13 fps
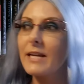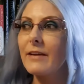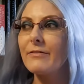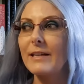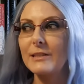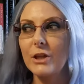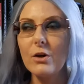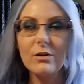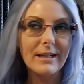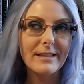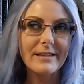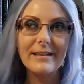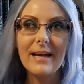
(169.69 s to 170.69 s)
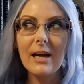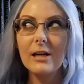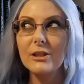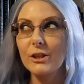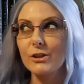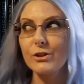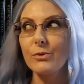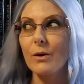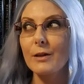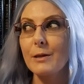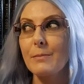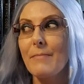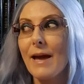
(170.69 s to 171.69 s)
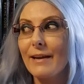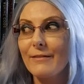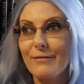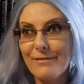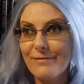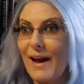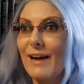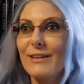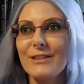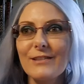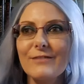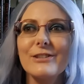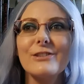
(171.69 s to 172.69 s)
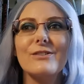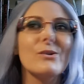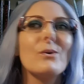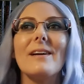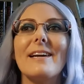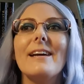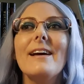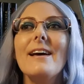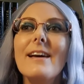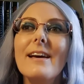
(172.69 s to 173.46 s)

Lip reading: And if I don't like the characters, who are the main factor of a story,